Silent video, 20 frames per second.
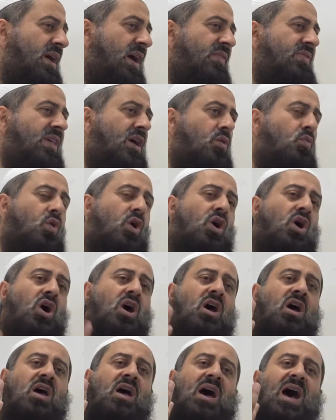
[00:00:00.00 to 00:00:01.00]
And they
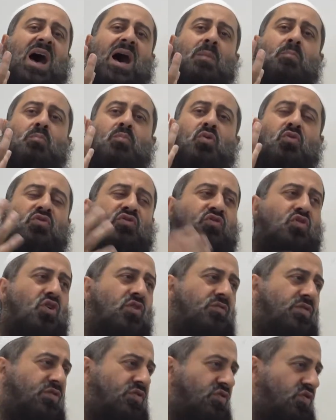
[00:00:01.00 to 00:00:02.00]
were humble
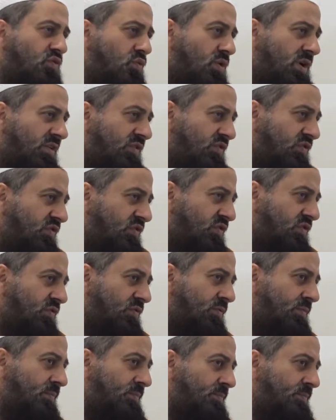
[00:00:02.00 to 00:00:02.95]
servants to us.